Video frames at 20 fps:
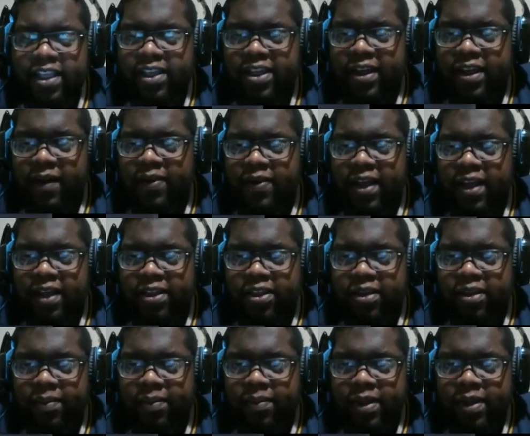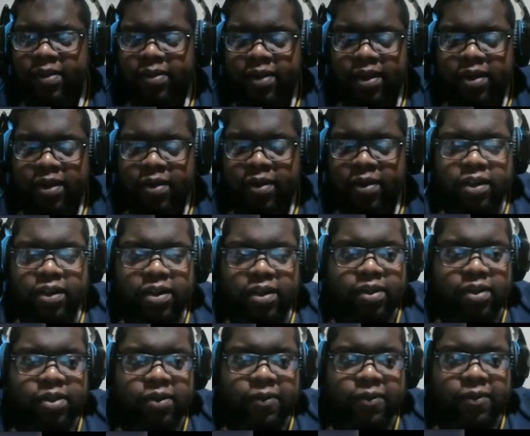subtitles a little bit. He, he going a
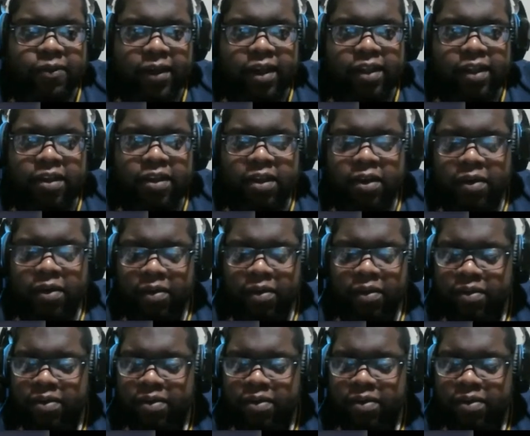little too fast. Hold on.